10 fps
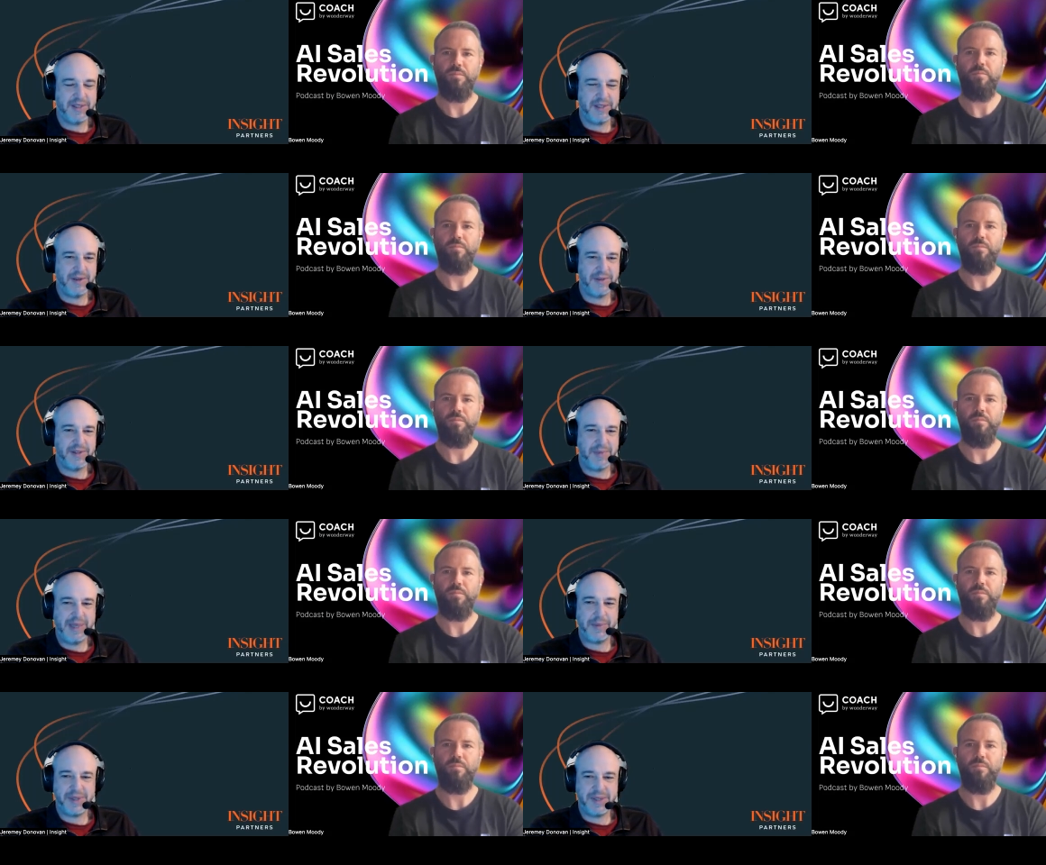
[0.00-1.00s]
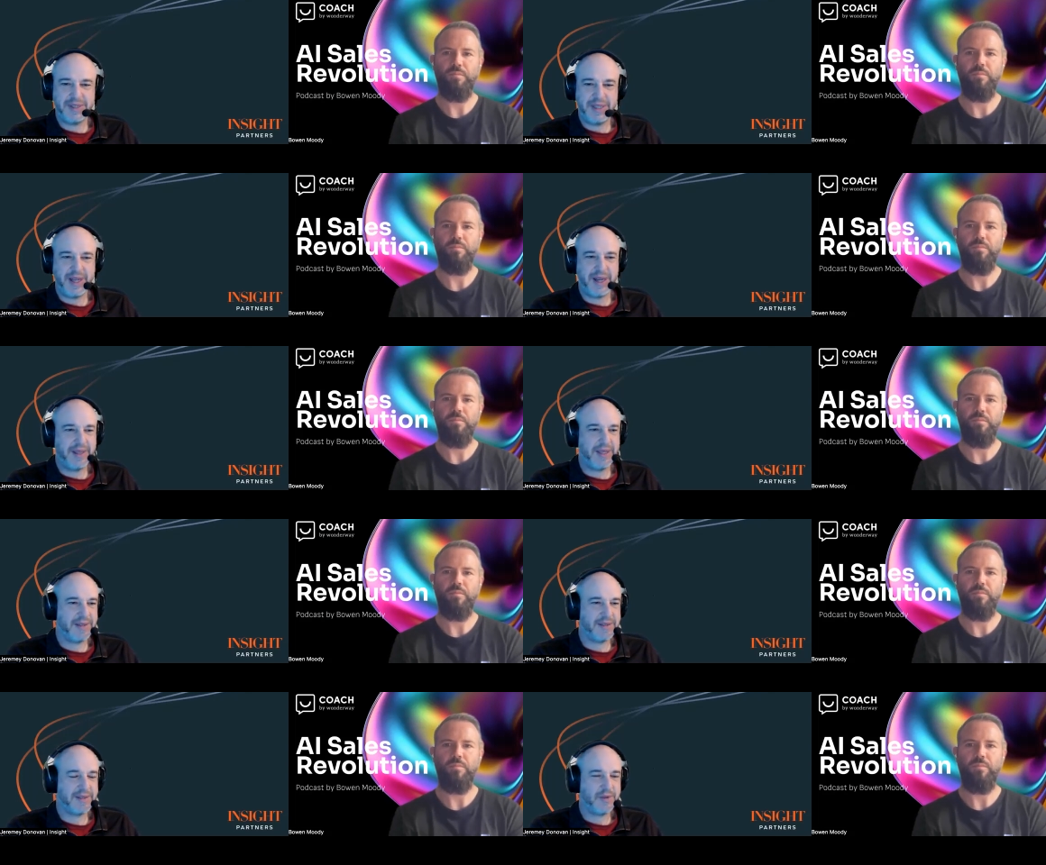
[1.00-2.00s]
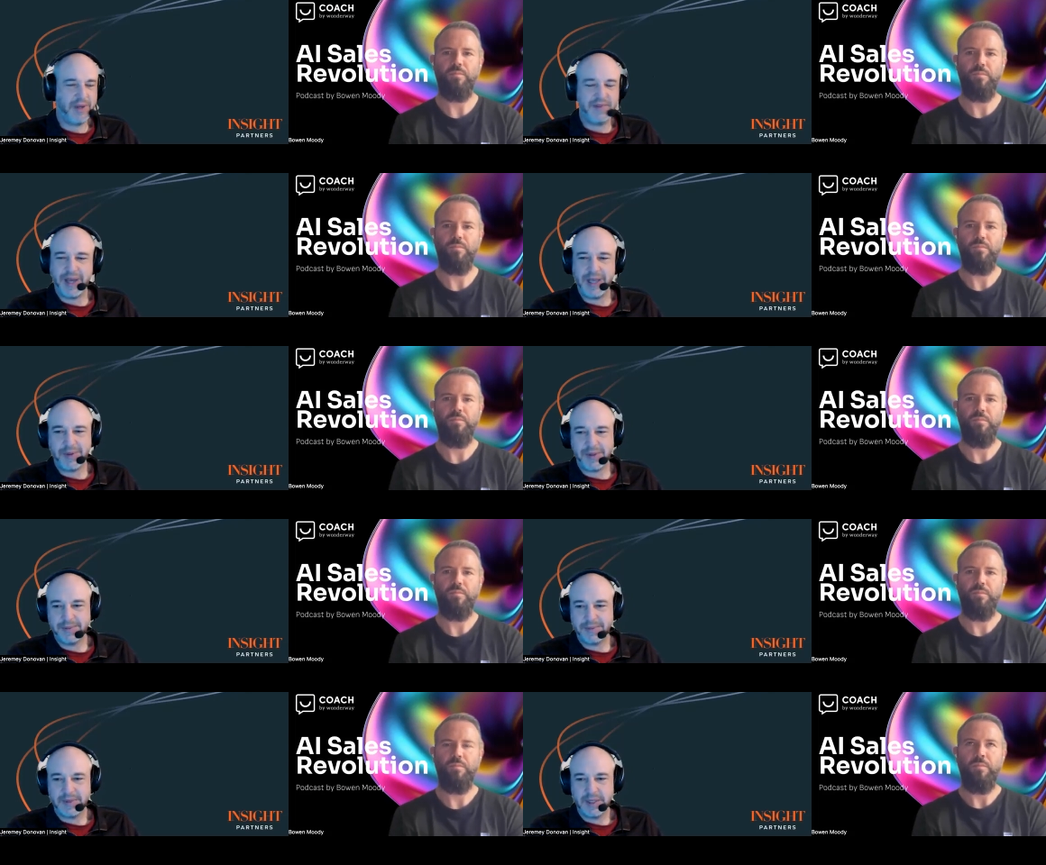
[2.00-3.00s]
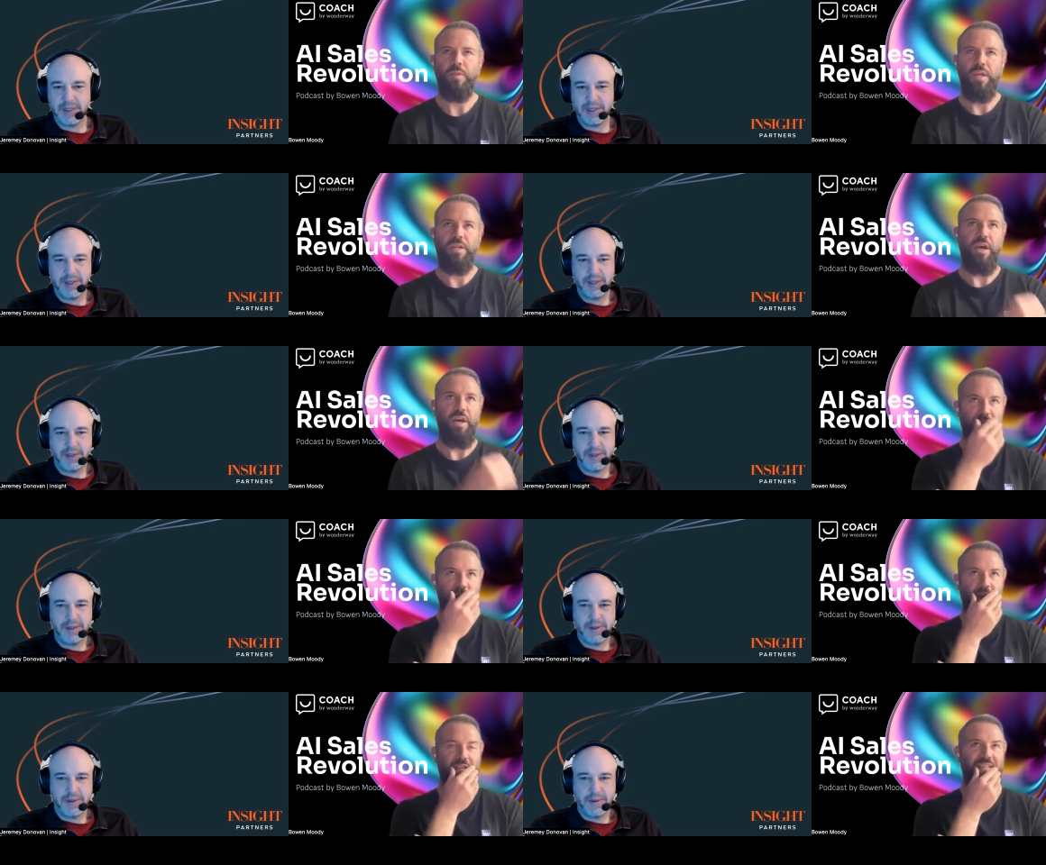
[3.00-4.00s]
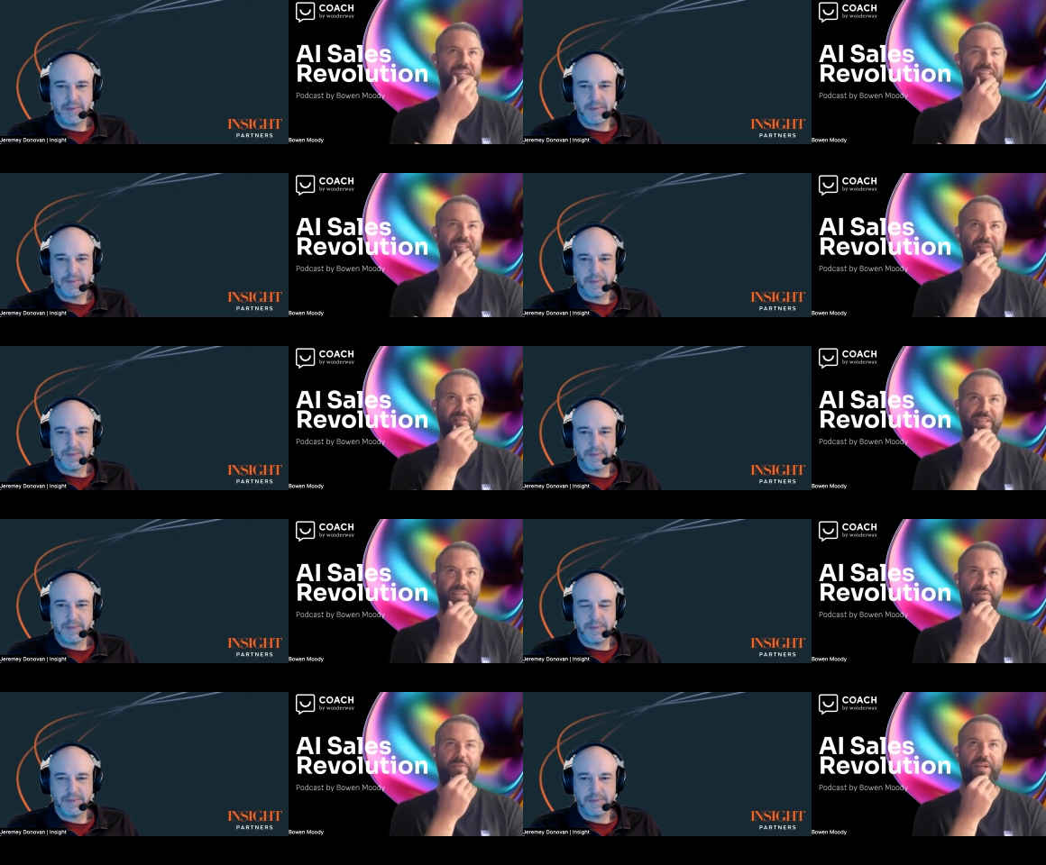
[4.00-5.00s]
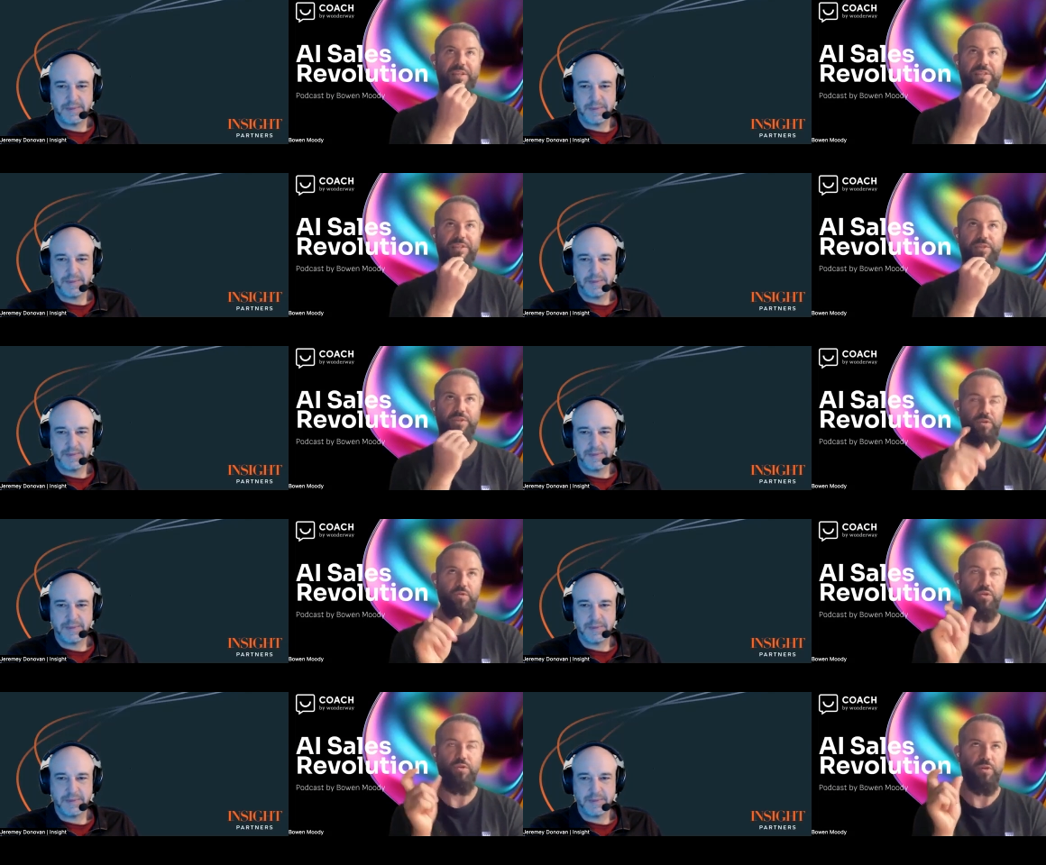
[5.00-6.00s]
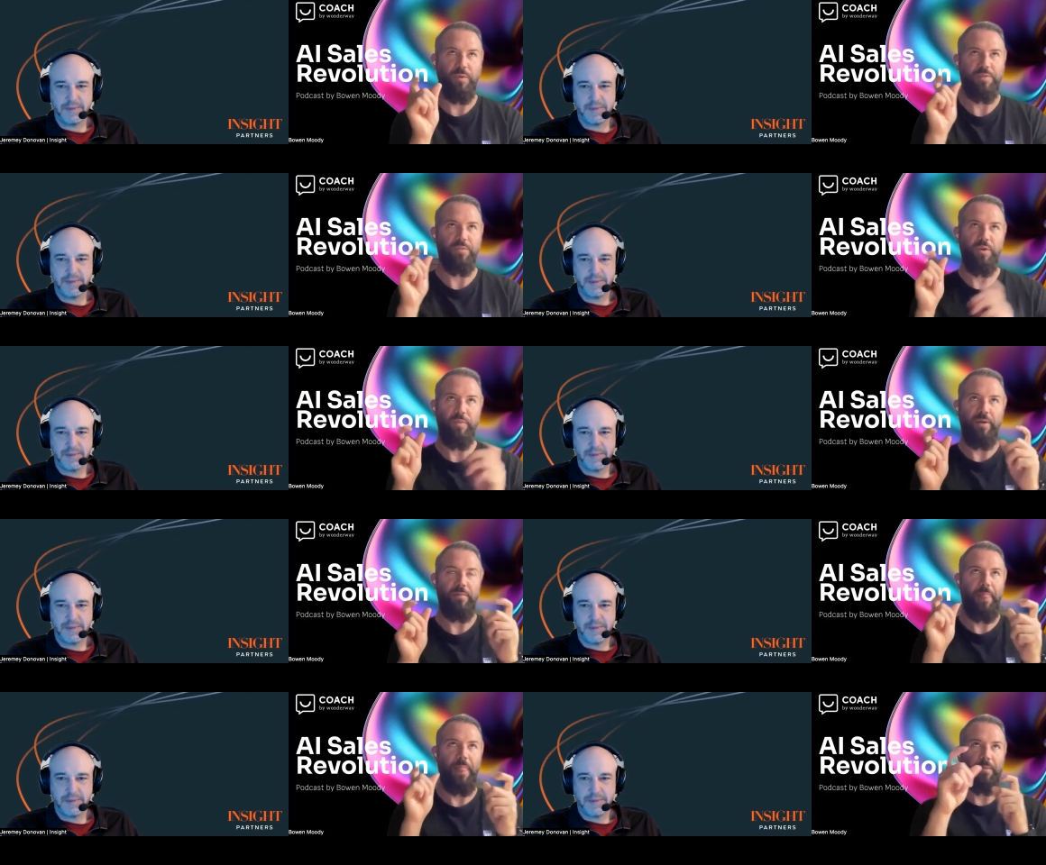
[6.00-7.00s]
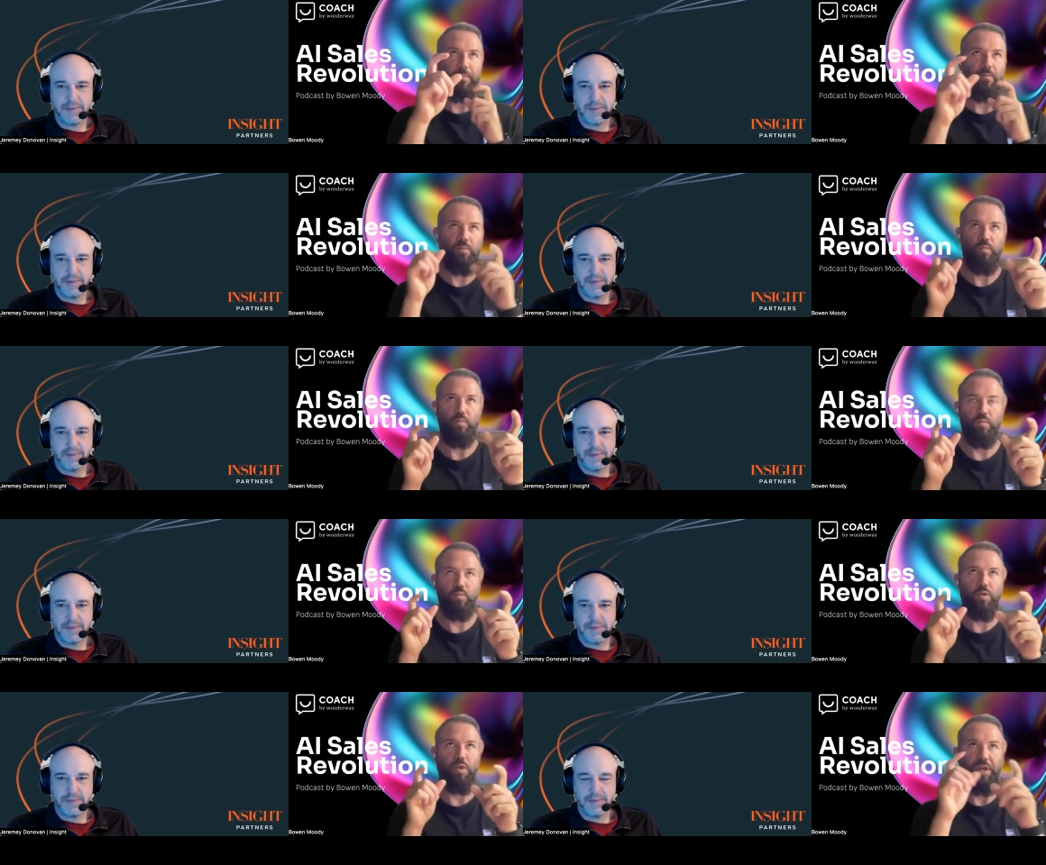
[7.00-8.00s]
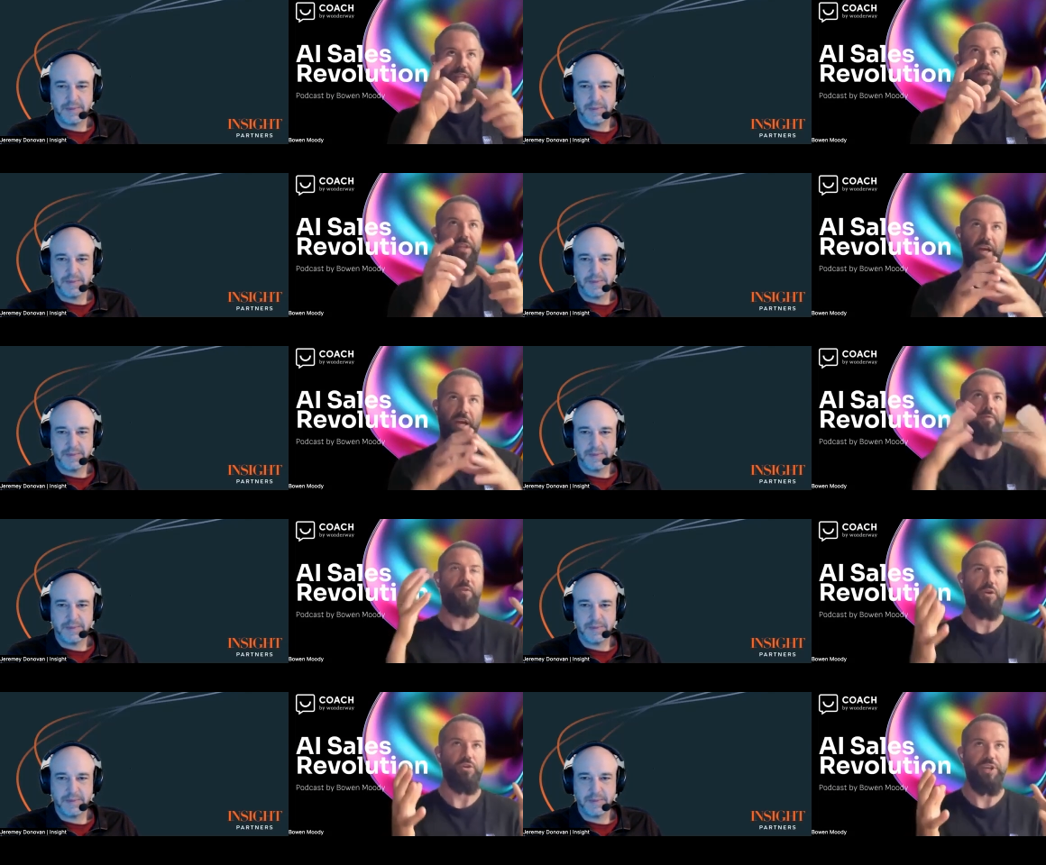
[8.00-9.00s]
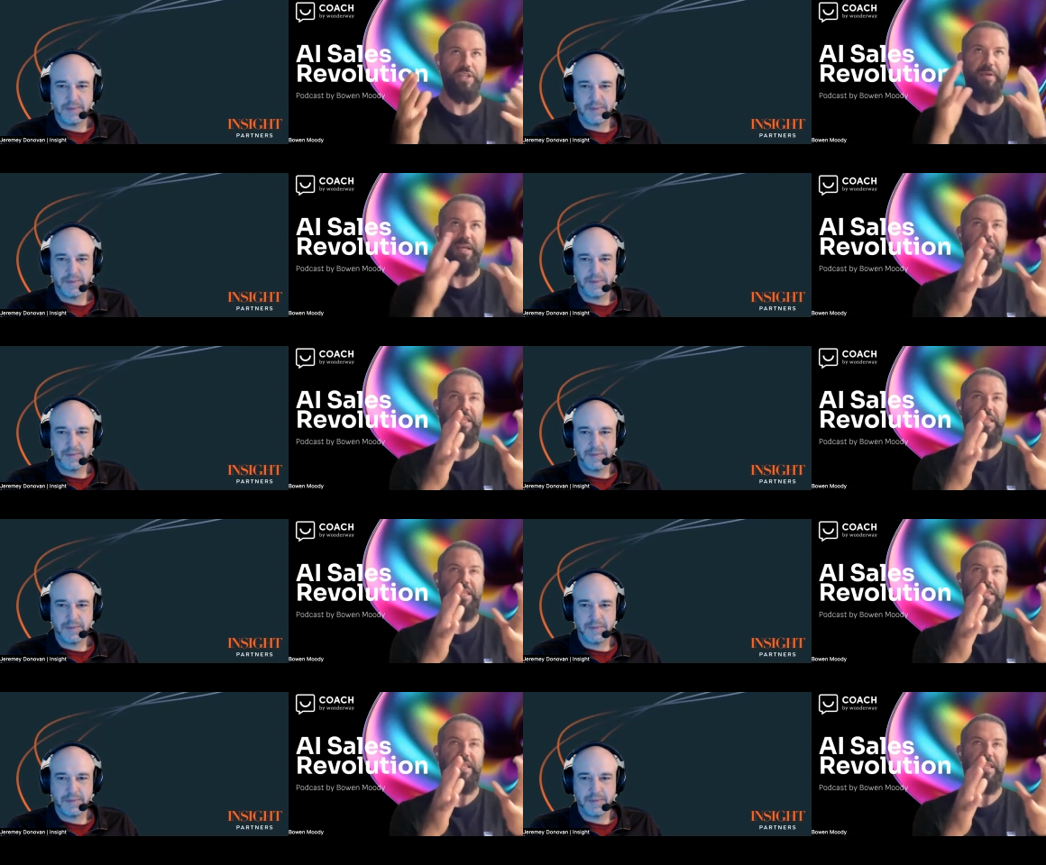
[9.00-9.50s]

Speaker 1: so to be able to see that i think is quite valuable
Speaker 2: I think I think another thing we see with managers, you, you talked about this point about the thing that like upfront contracts